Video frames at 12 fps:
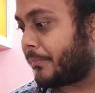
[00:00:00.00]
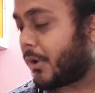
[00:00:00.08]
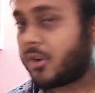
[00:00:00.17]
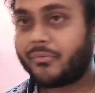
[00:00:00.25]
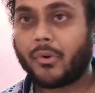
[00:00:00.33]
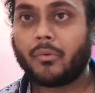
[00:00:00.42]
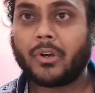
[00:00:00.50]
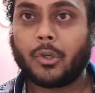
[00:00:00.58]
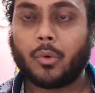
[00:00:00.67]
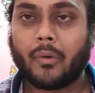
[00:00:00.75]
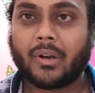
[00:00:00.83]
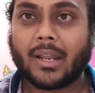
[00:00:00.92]
brought forward
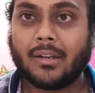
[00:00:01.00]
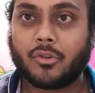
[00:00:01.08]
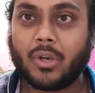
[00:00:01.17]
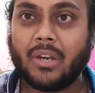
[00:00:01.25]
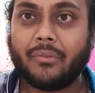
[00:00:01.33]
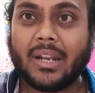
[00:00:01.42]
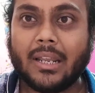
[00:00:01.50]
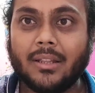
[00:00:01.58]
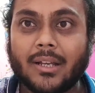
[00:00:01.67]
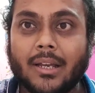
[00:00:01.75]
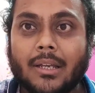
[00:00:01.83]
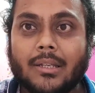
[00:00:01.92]
to our country, even in
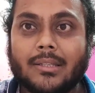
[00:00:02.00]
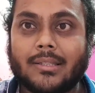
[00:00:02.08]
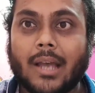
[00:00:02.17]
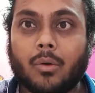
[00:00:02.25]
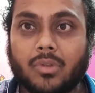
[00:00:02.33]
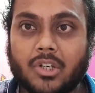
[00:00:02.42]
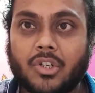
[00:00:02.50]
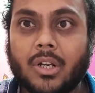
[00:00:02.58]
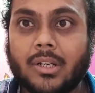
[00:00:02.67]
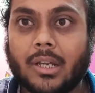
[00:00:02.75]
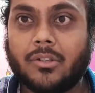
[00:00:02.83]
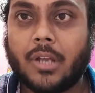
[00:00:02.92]
the South
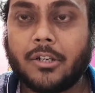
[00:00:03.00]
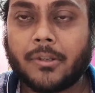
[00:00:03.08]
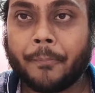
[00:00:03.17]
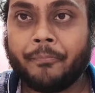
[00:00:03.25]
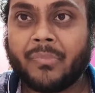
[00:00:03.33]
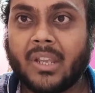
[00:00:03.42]
Asian continent,